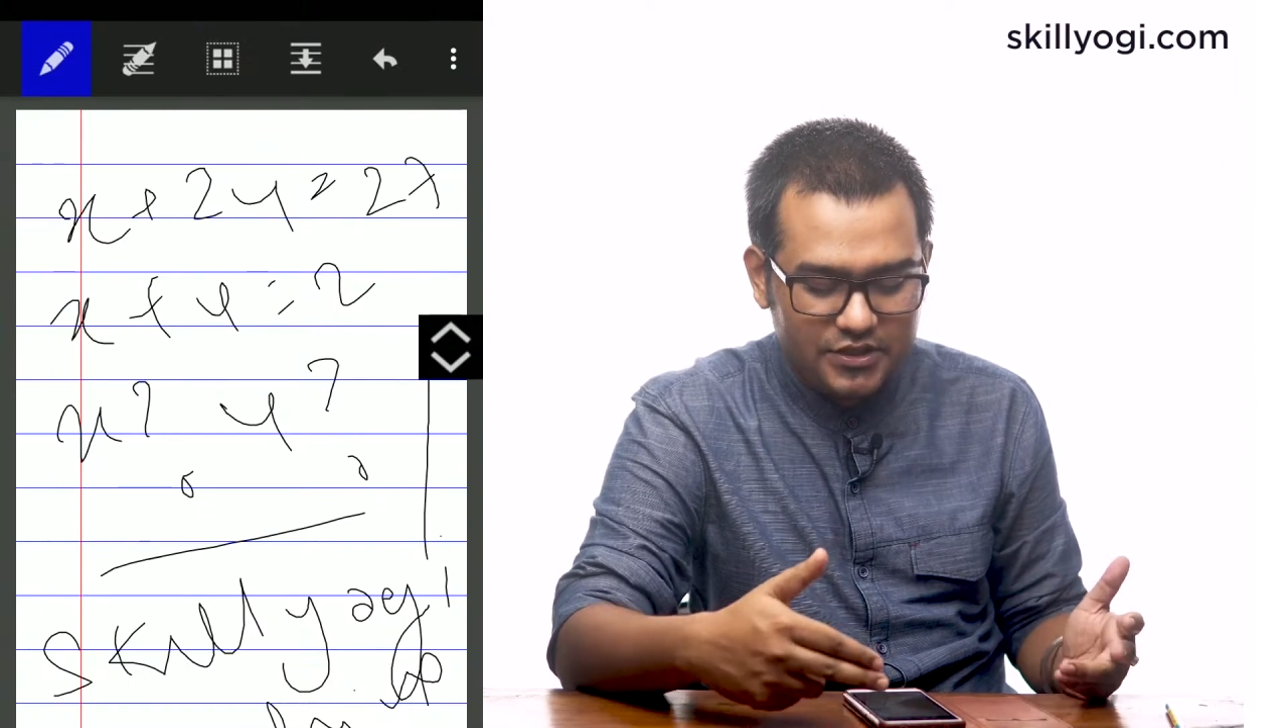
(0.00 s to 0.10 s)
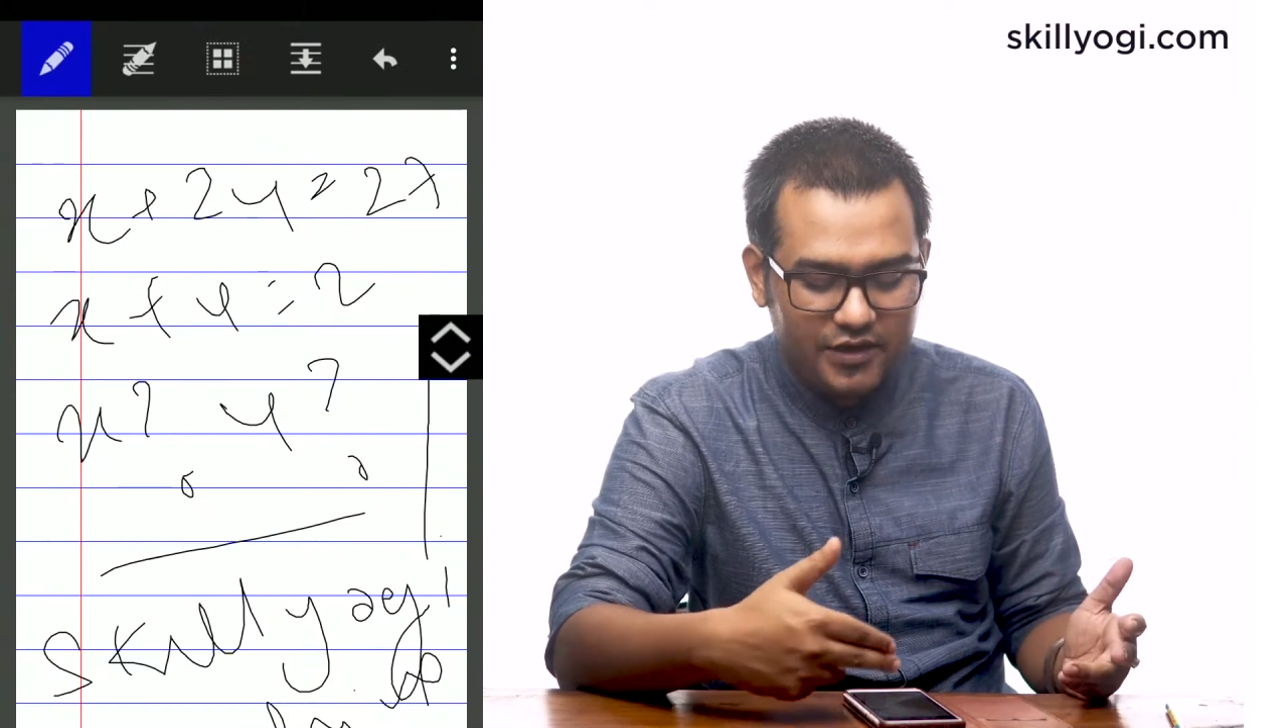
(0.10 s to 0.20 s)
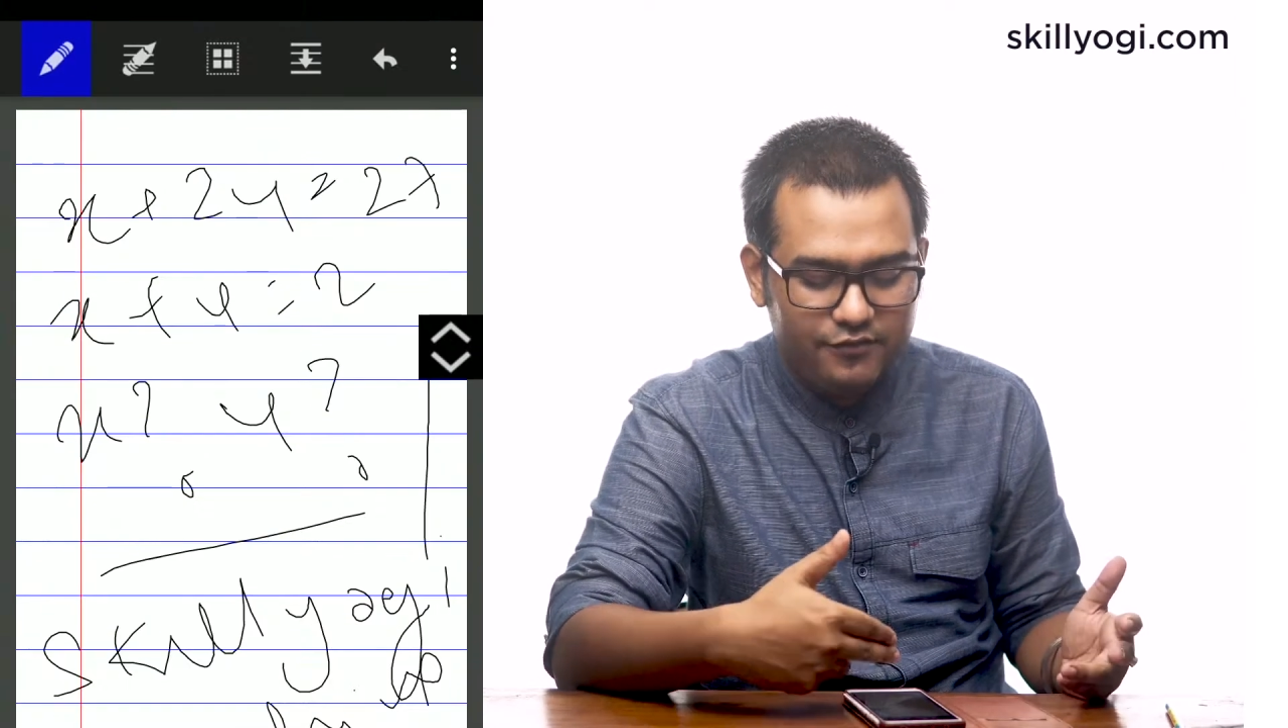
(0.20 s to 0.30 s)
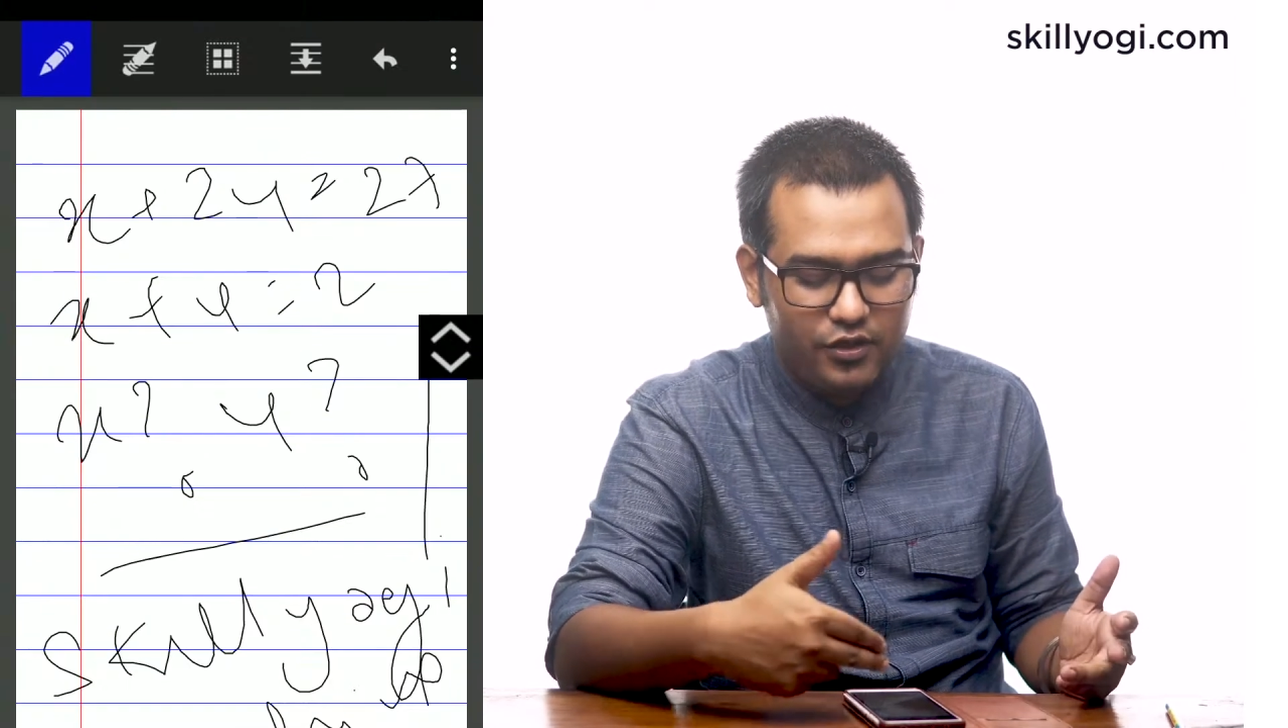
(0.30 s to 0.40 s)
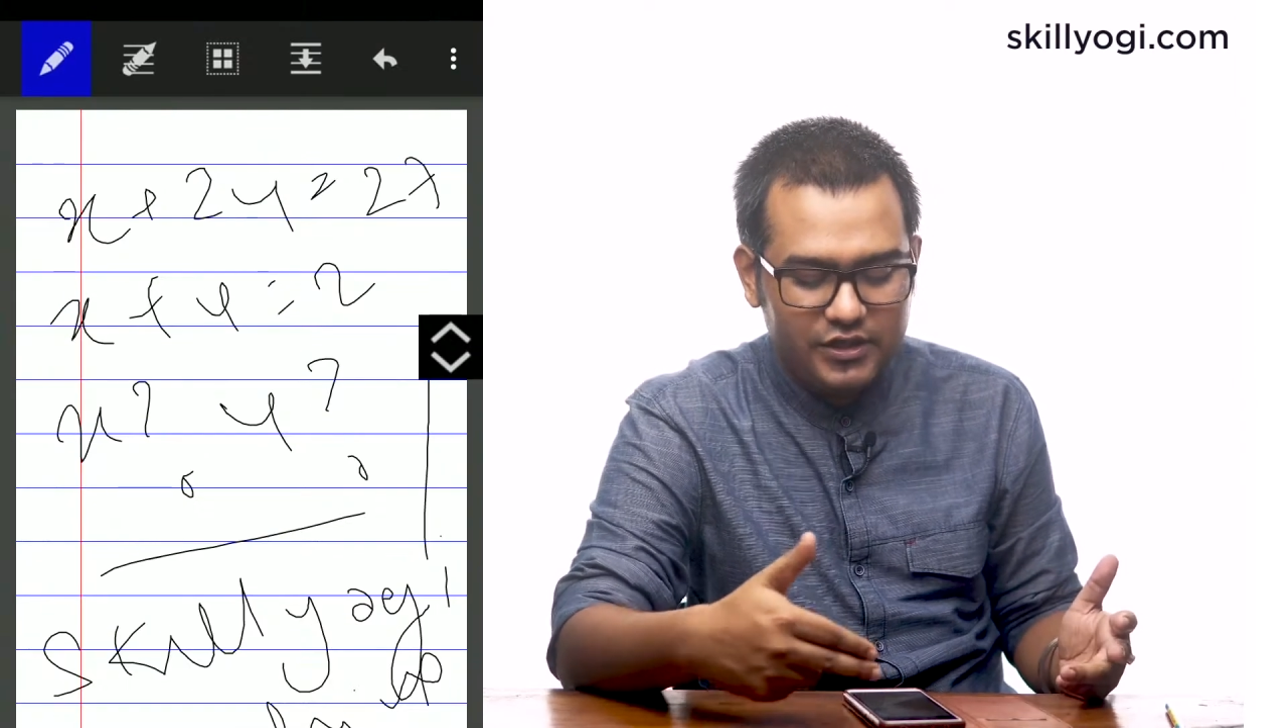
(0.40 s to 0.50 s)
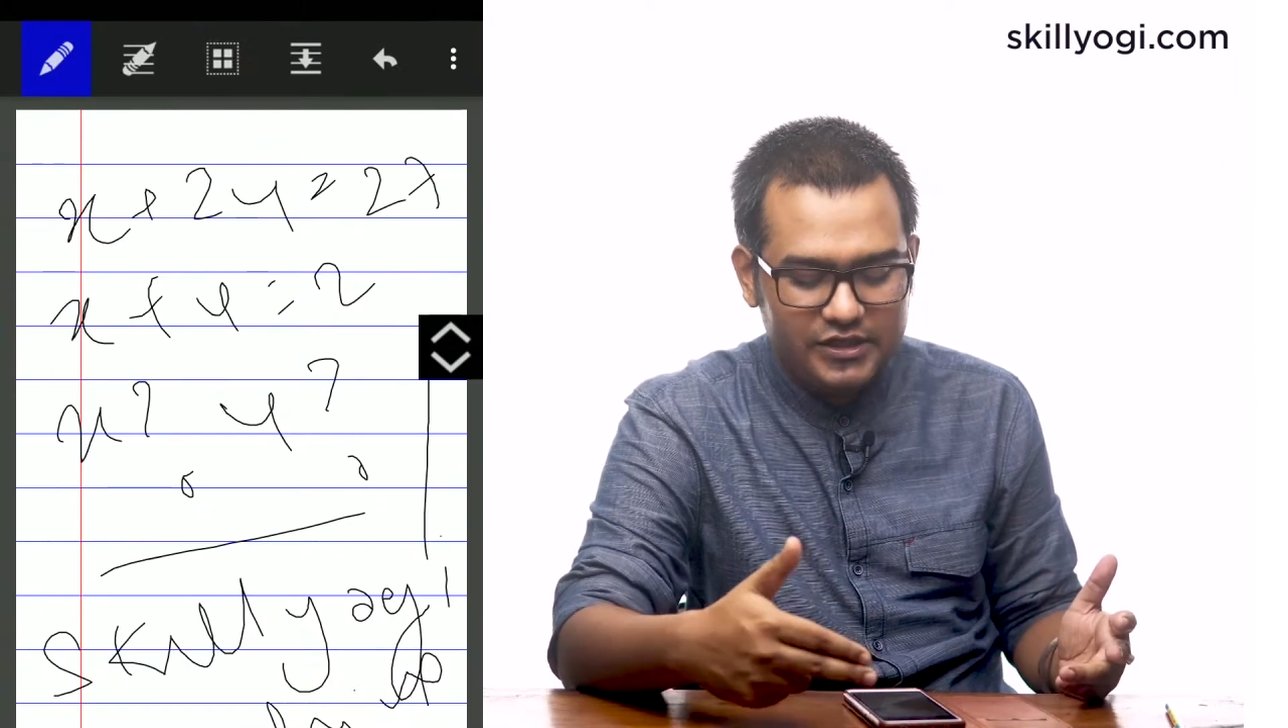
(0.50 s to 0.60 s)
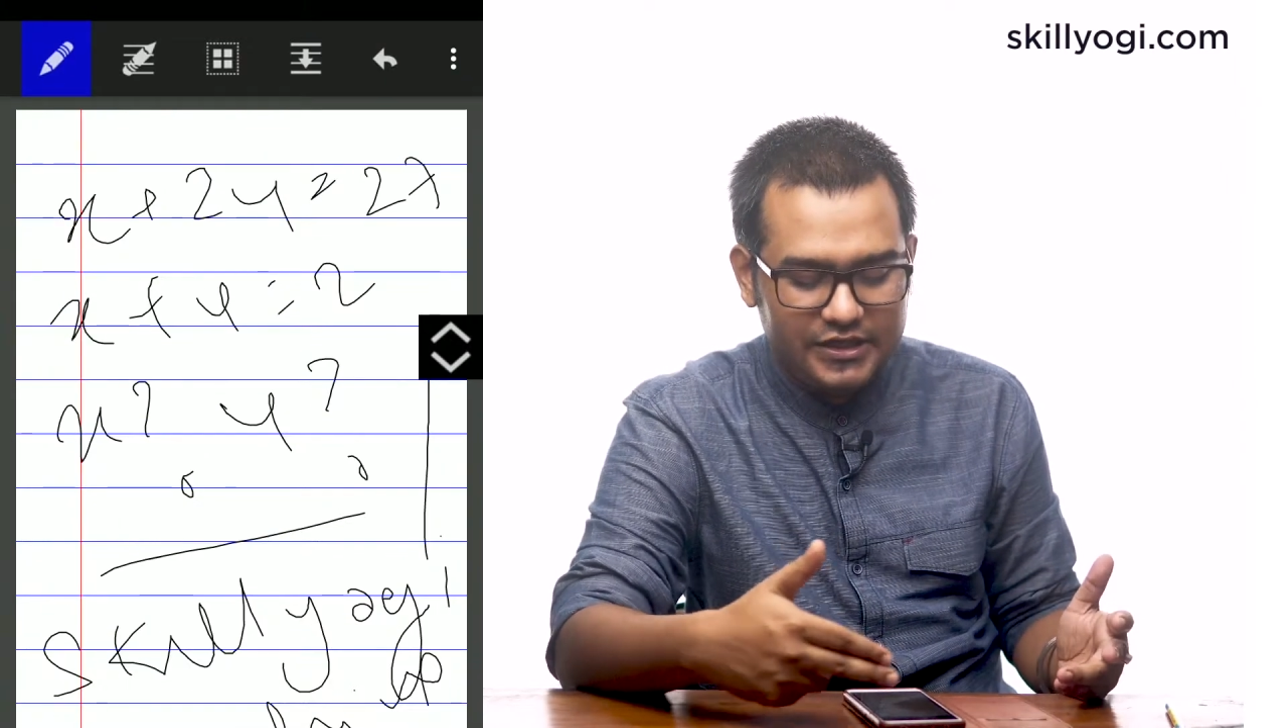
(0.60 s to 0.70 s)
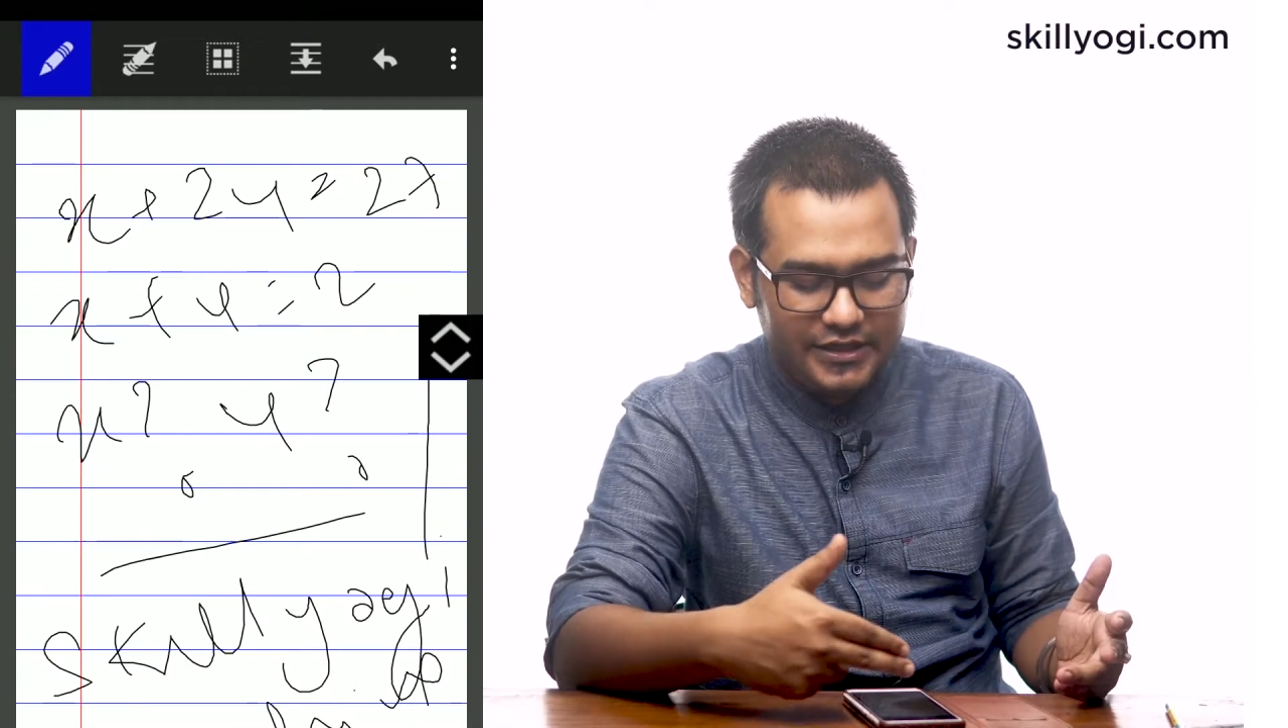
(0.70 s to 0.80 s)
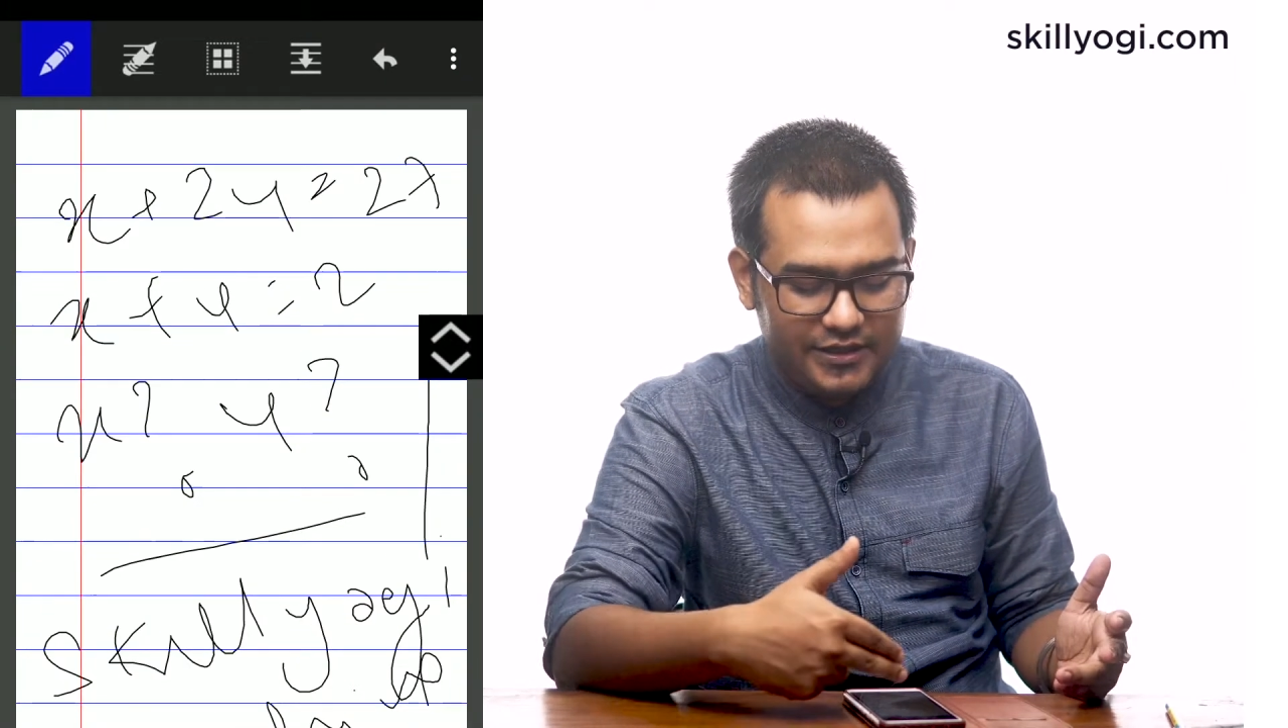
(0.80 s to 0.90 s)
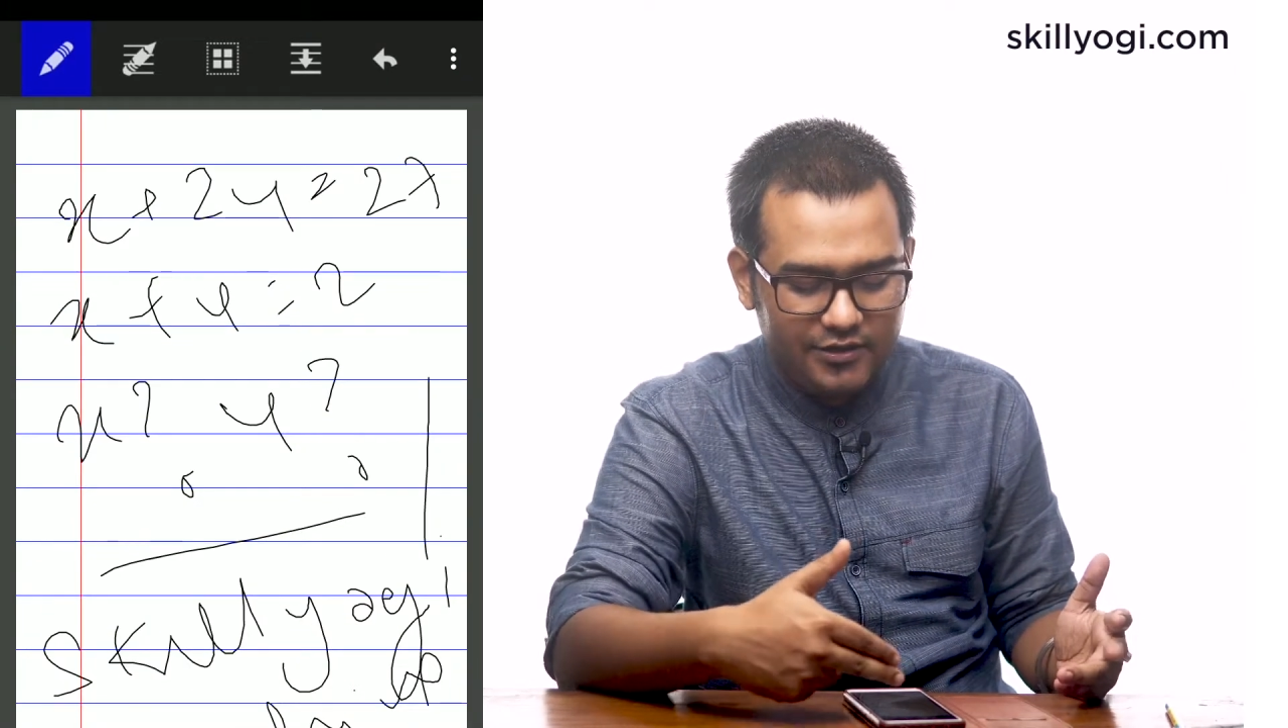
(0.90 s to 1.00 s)
I've already
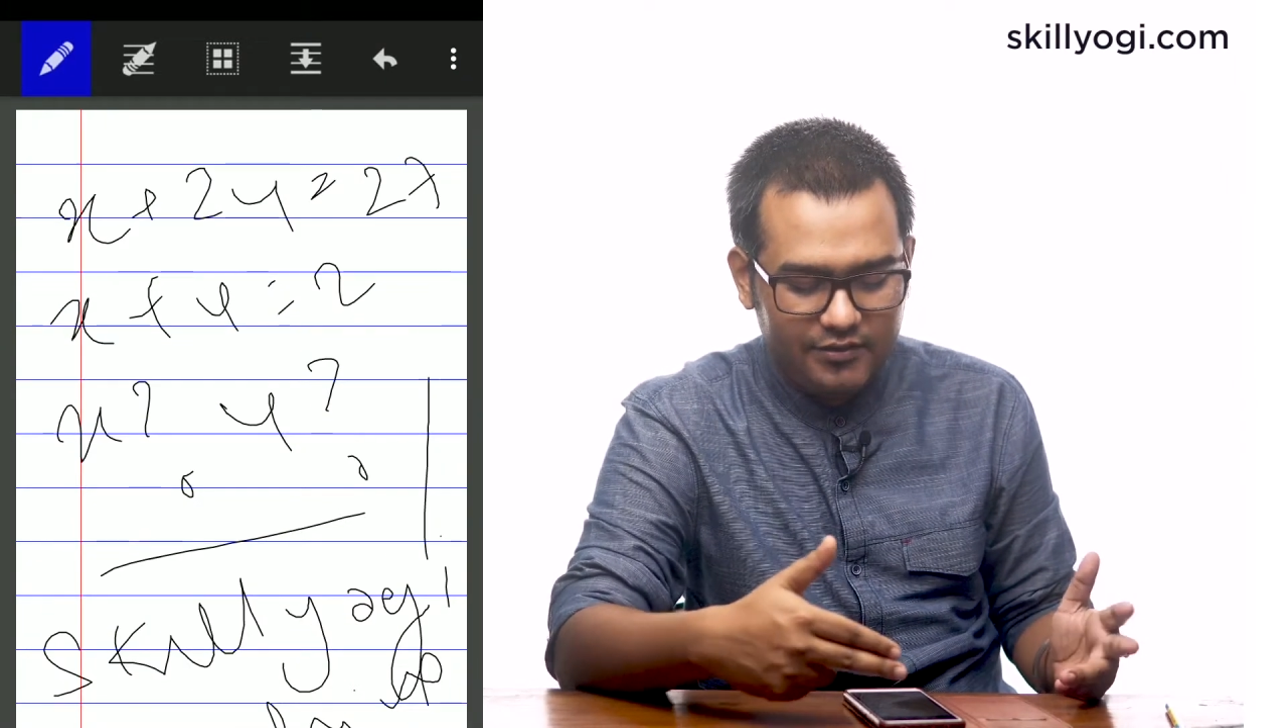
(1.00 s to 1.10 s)
written